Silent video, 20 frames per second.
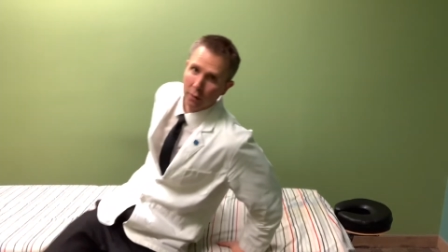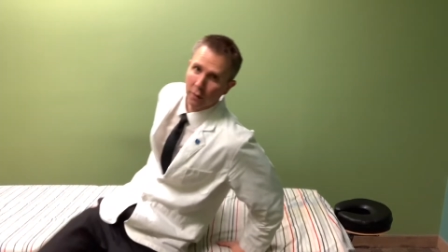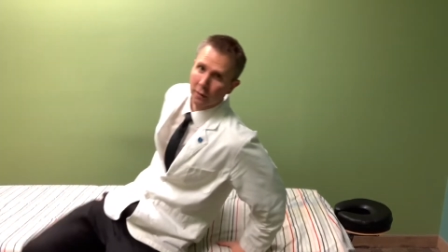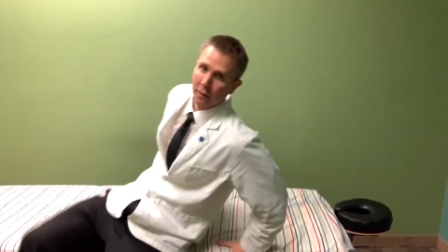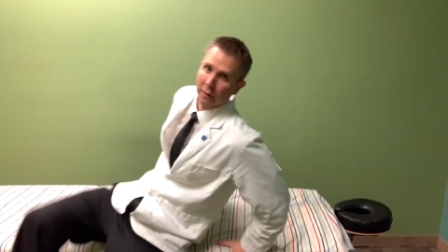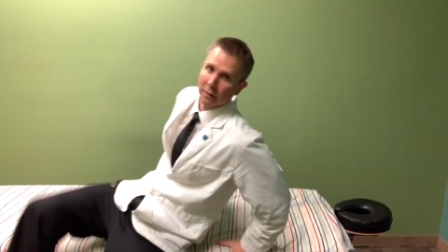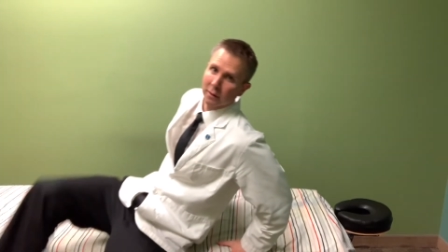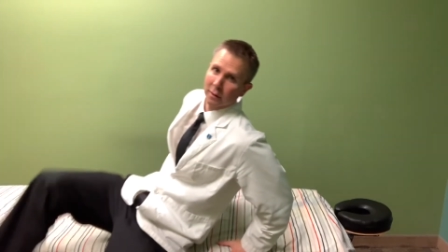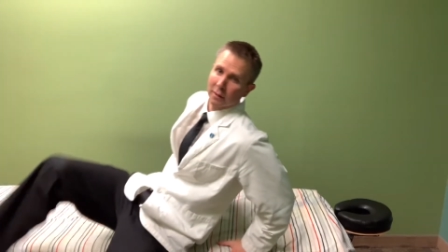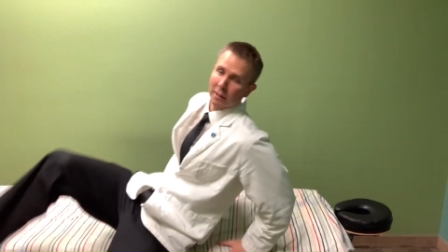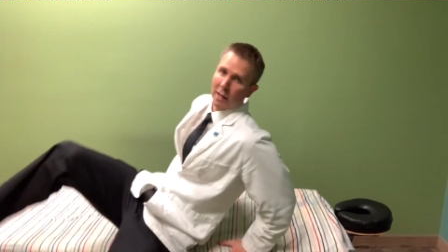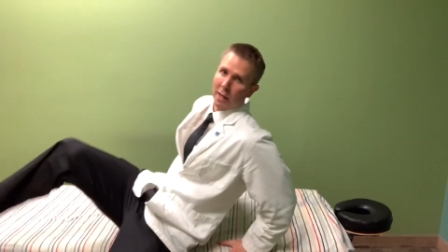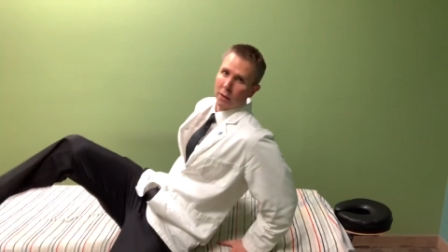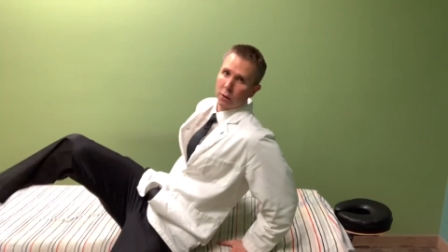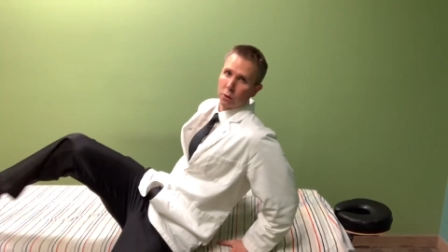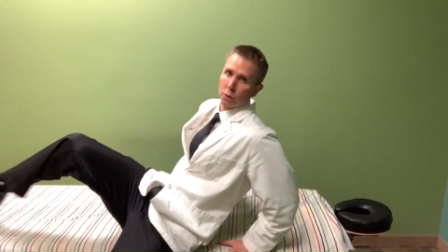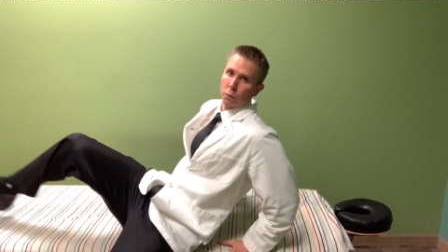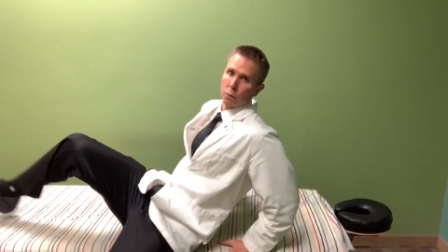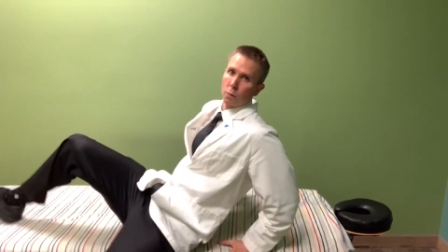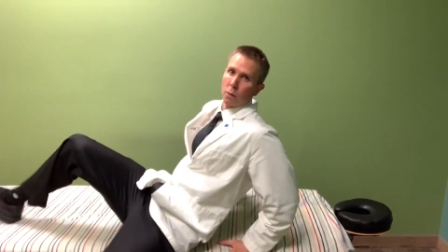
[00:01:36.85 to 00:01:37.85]
and this is how
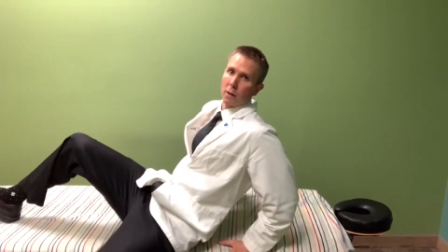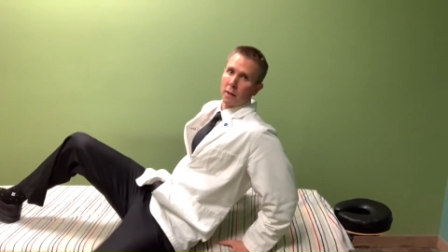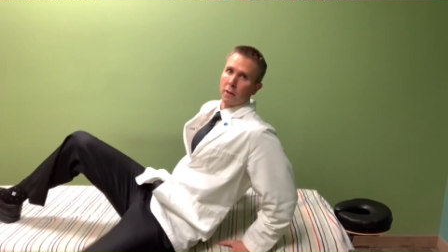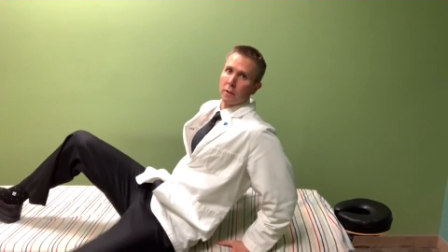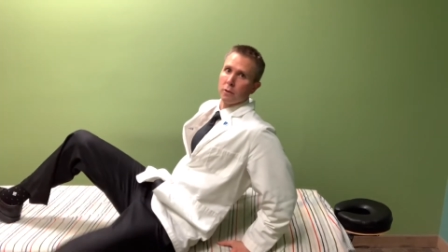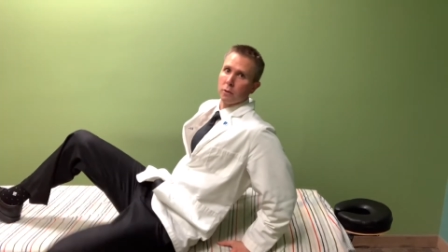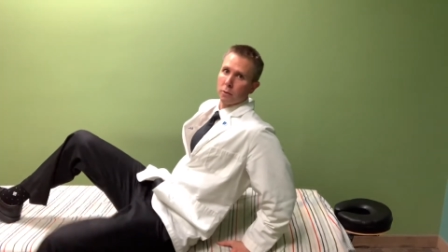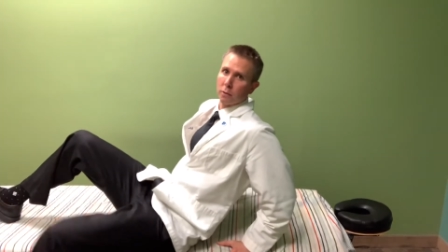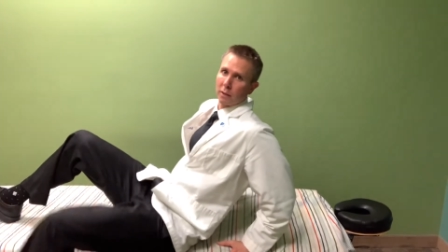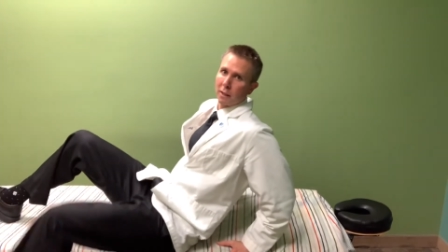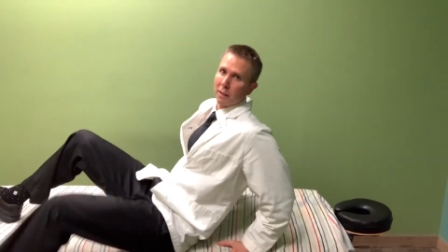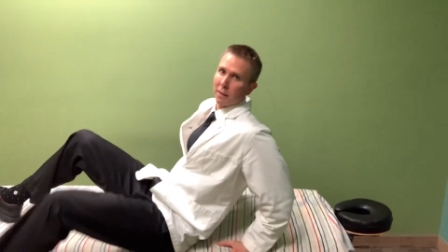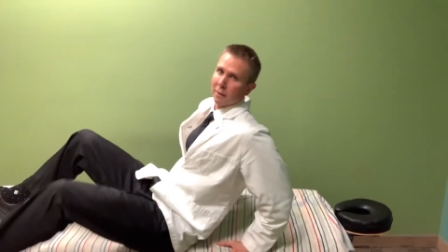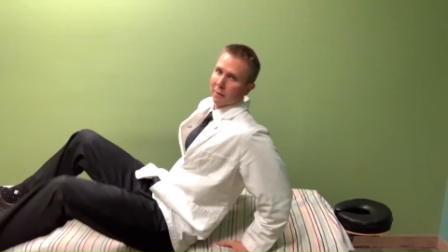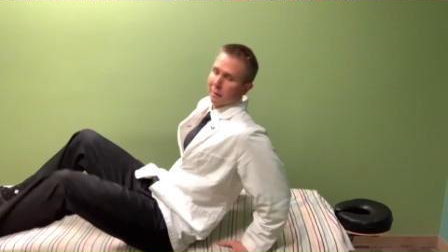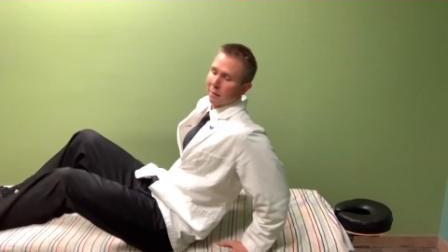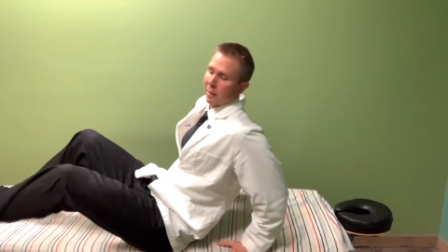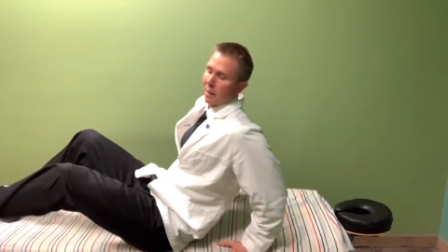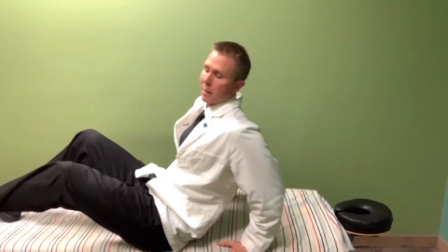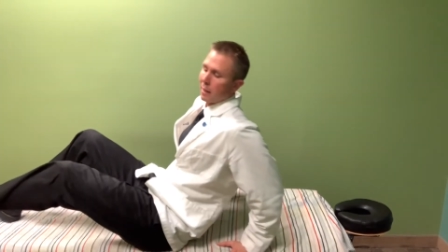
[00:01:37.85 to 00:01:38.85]
you would want to do it,
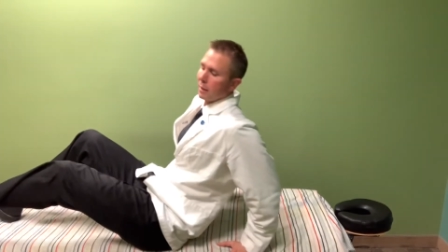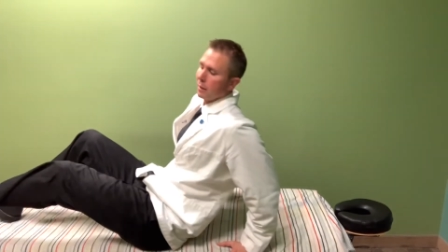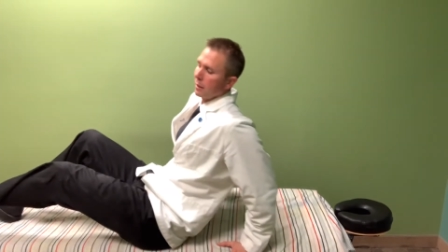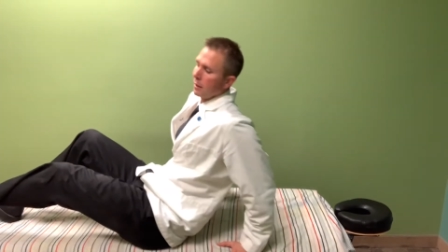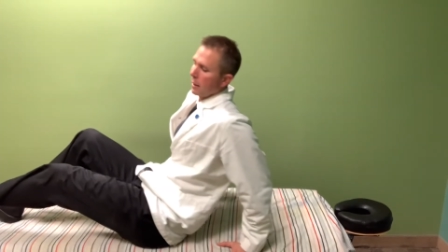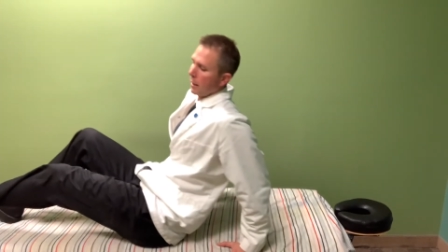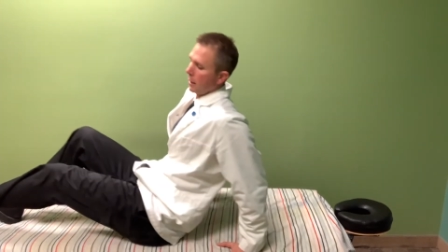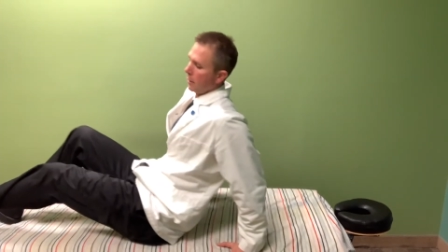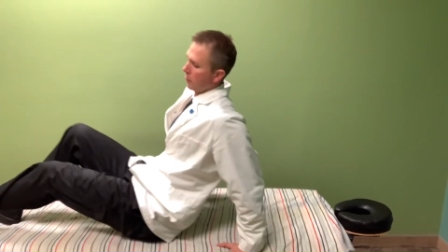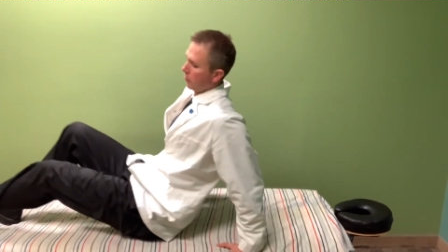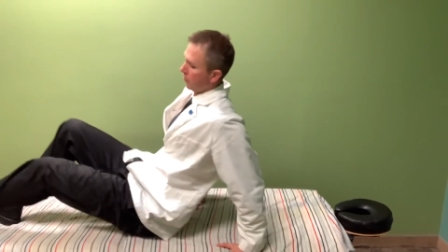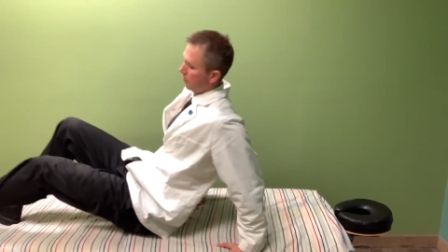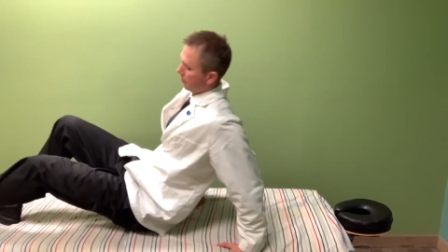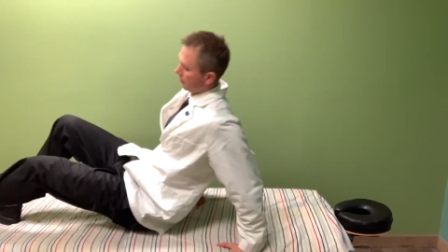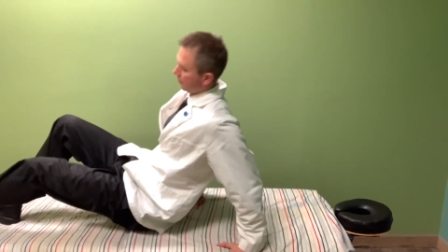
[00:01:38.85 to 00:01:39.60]
is lying down,